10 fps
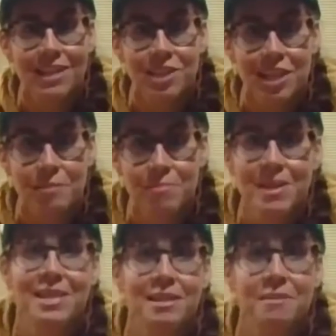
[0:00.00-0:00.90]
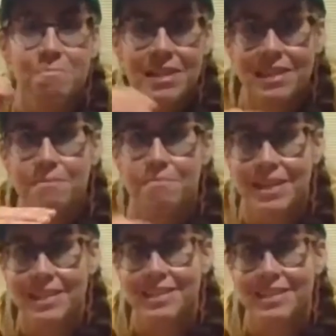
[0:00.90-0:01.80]
can be the basis
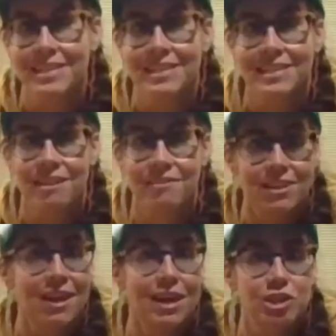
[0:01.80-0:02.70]
of a nacho.